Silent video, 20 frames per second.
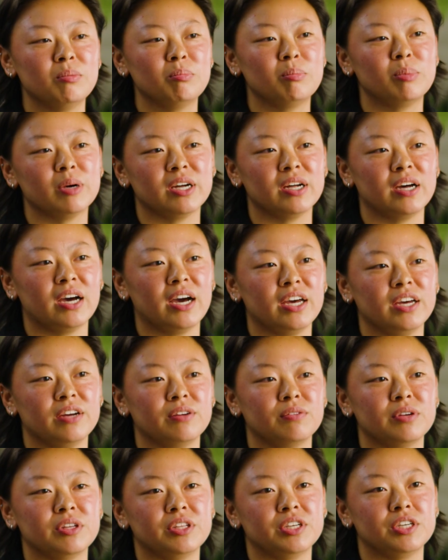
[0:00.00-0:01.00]
but I
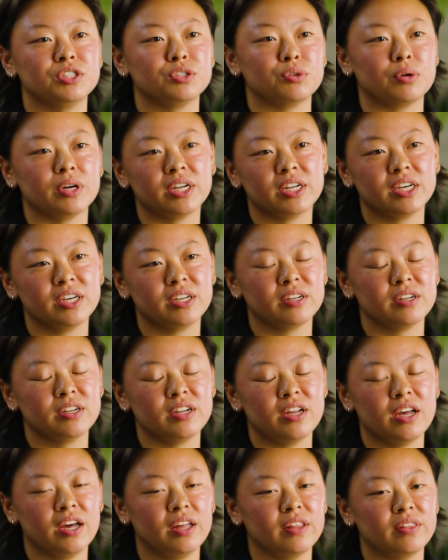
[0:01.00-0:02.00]
really enjoyed it.
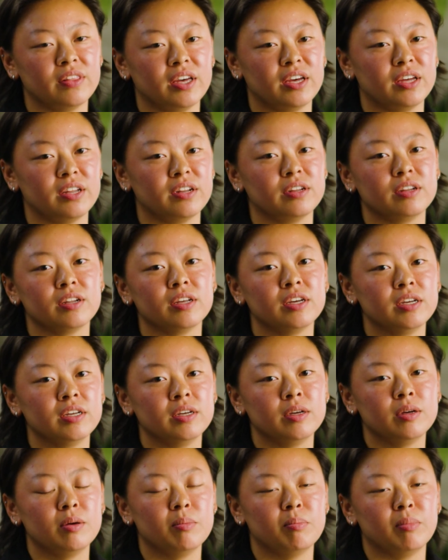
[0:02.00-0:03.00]
And then
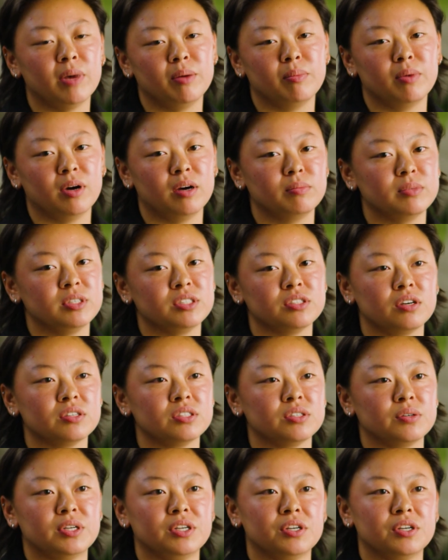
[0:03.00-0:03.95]
my mom is also a